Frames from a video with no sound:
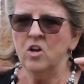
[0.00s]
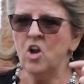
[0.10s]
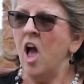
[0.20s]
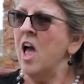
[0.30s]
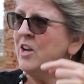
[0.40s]

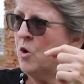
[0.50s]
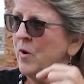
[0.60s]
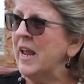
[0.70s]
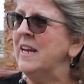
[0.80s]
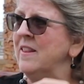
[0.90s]
God
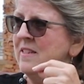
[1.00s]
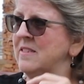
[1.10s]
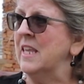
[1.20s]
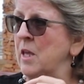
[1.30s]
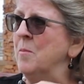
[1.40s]
created
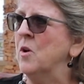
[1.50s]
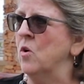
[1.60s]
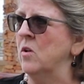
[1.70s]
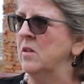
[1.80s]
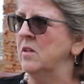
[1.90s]
this
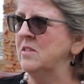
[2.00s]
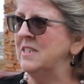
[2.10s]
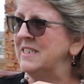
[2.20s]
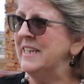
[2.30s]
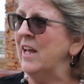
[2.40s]
chemical
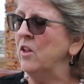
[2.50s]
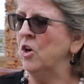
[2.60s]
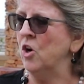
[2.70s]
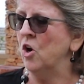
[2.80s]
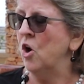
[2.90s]
to tell
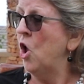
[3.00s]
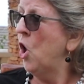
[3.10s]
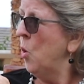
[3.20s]
her